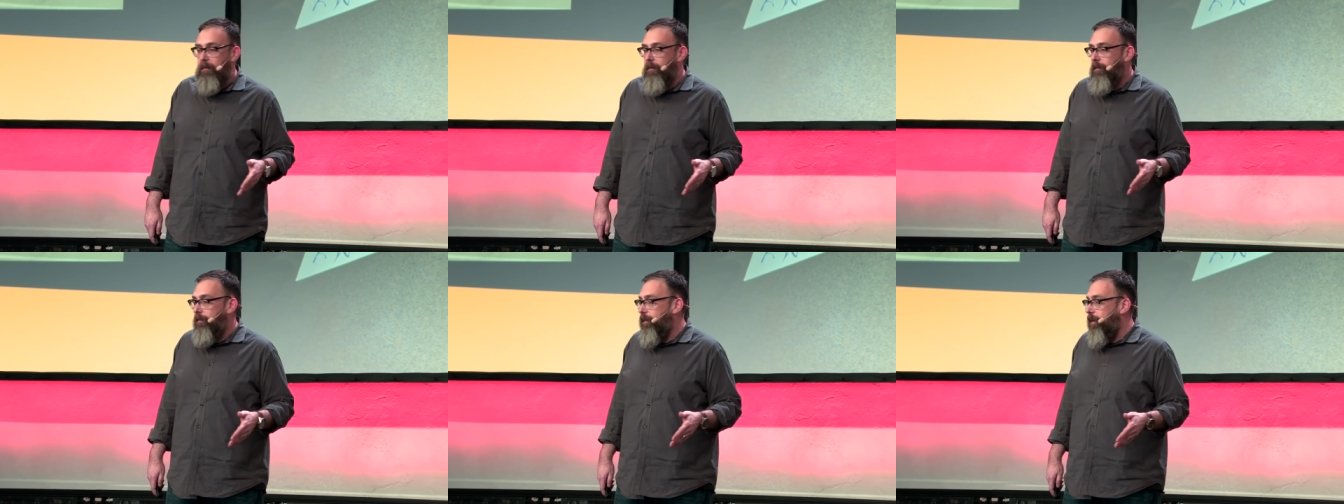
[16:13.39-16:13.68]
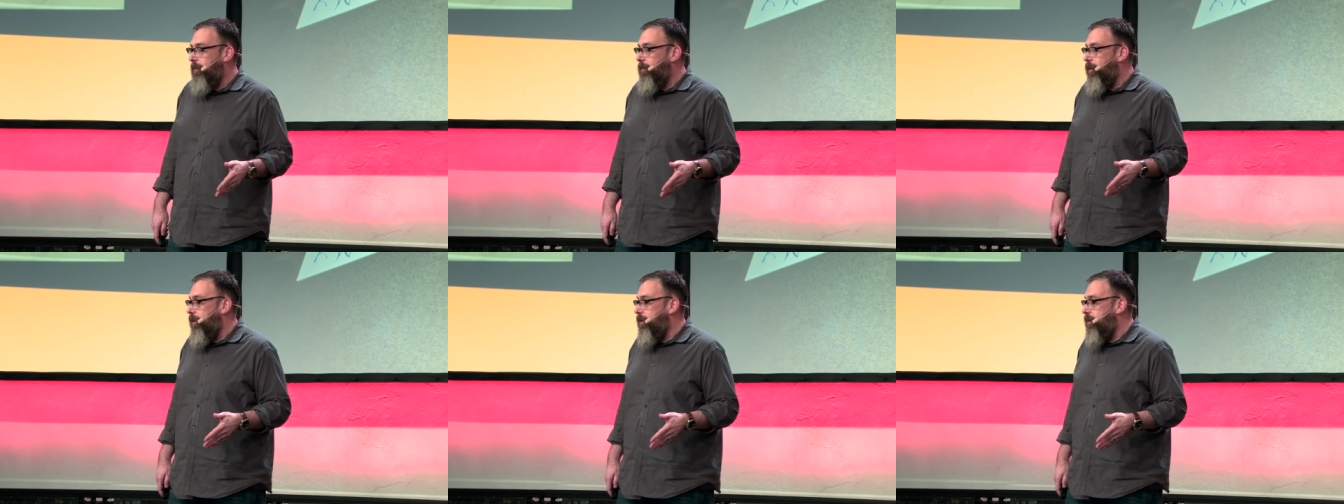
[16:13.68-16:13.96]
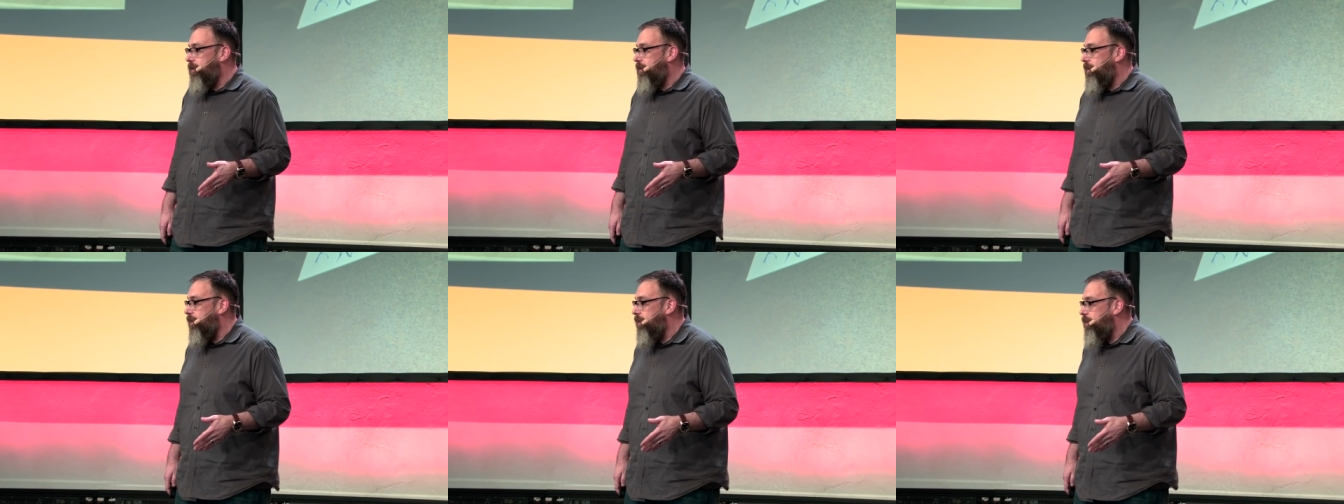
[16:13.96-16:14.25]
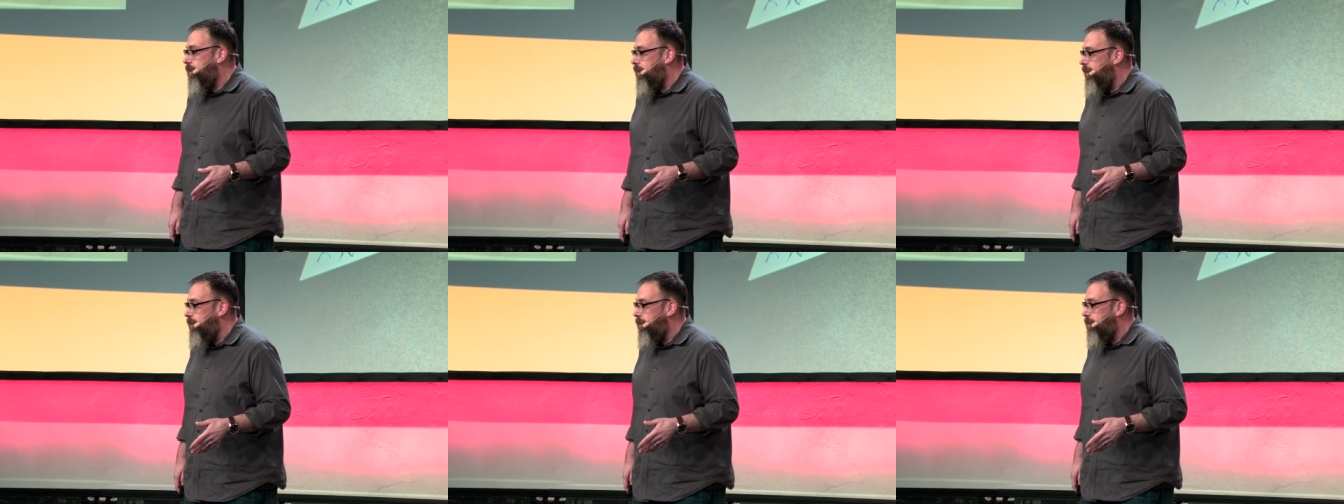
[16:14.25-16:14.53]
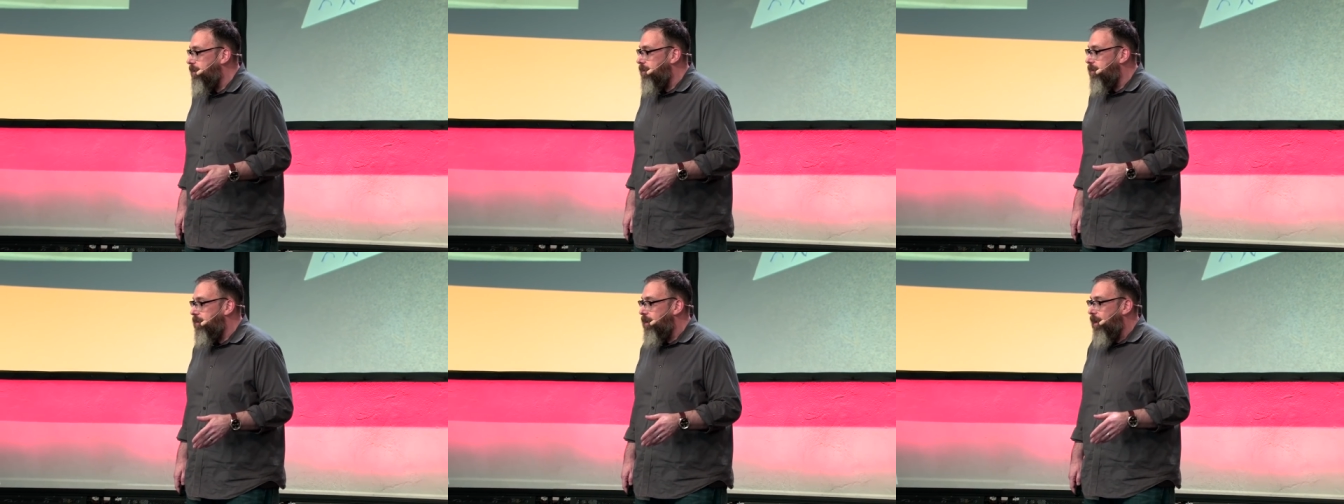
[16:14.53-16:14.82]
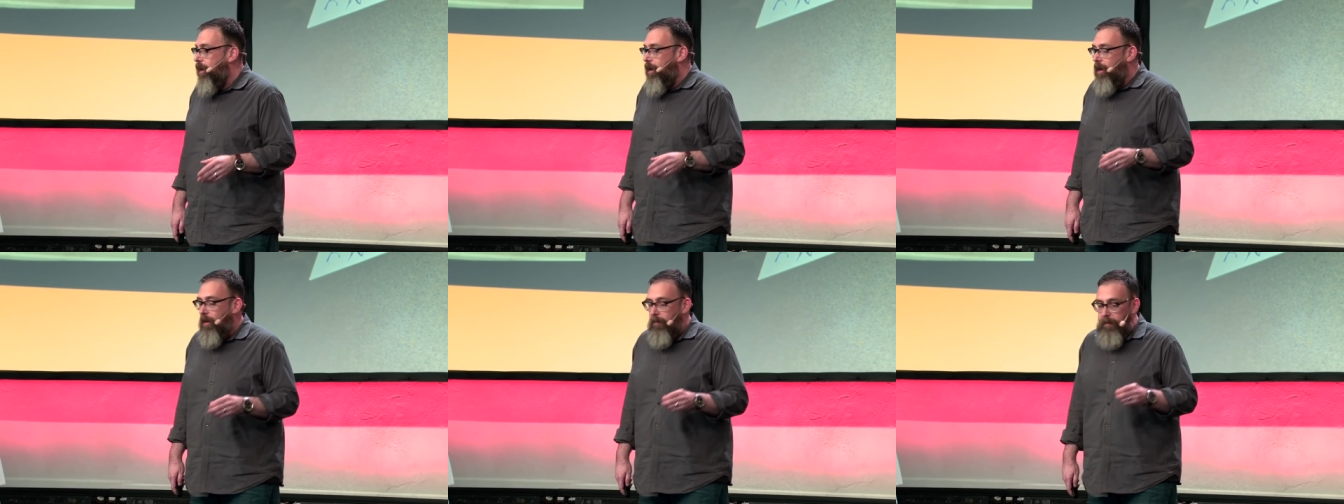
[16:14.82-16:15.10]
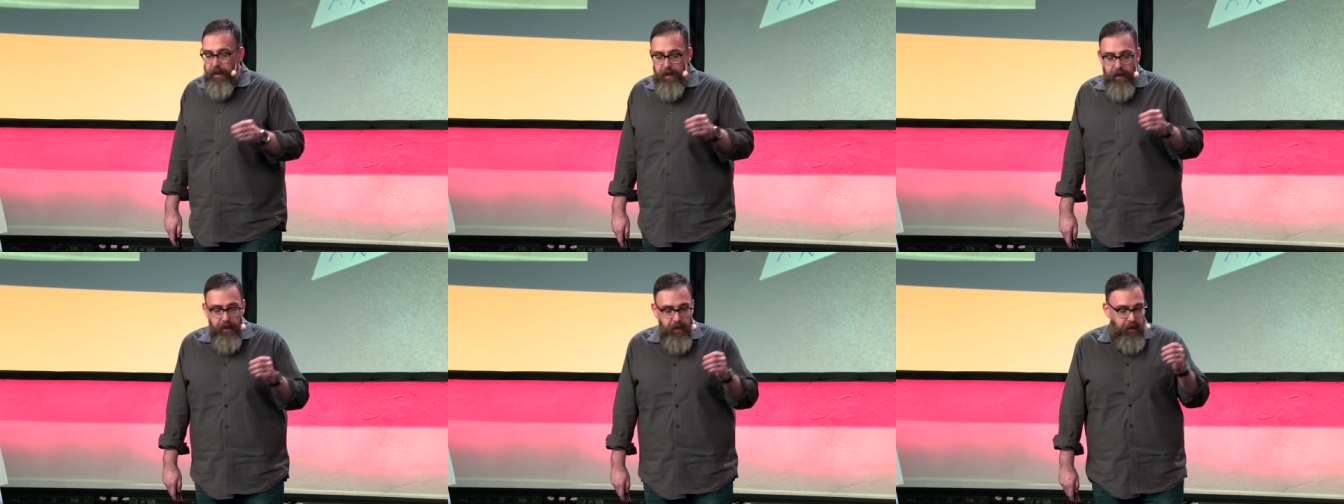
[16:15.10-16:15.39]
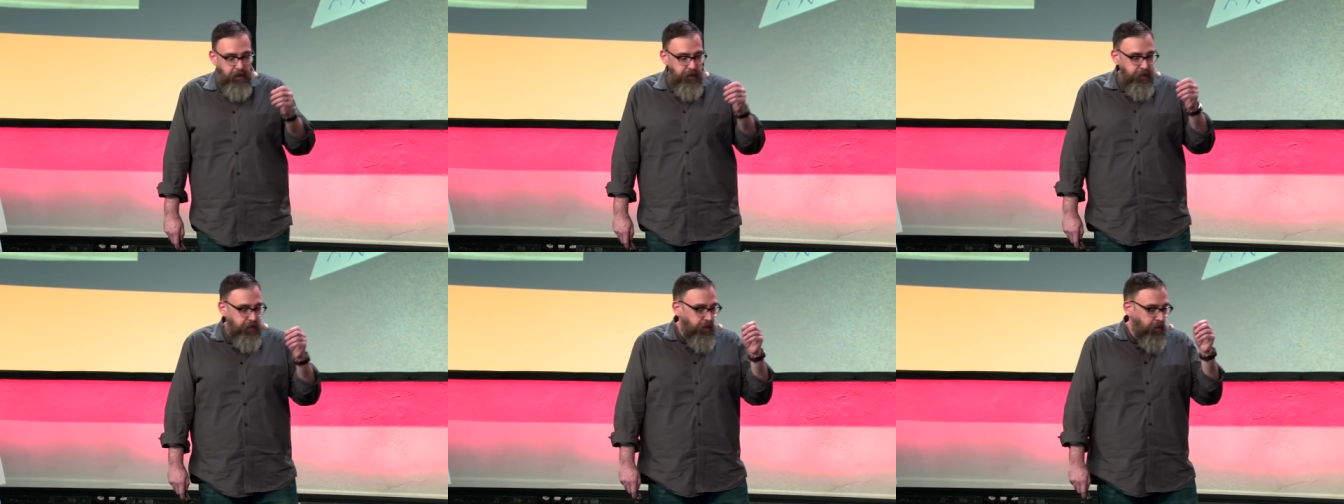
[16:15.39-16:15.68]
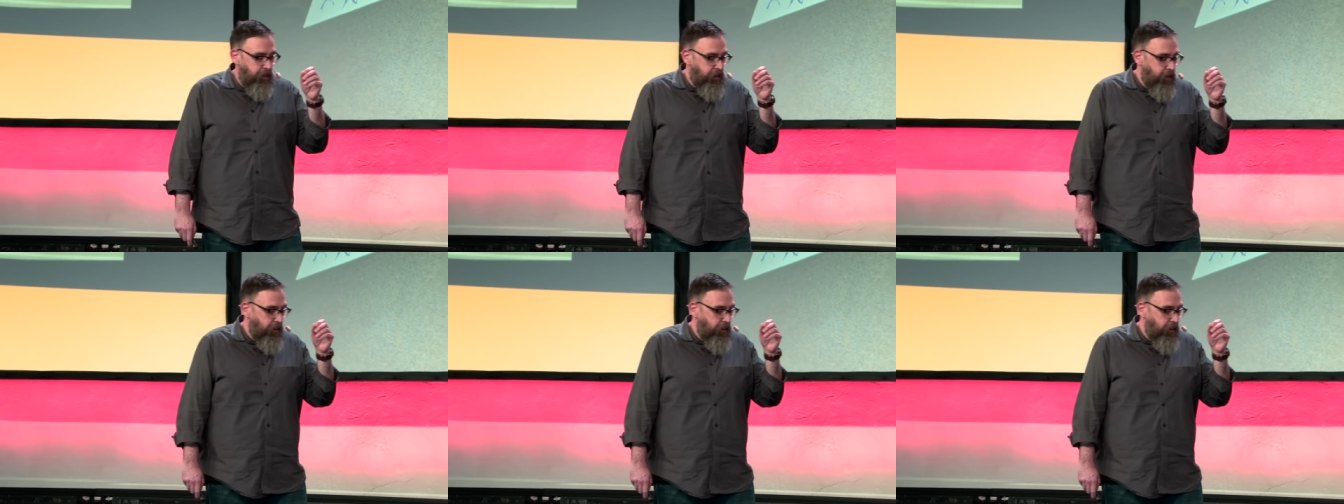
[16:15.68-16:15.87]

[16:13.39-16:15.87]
from those decisions. Because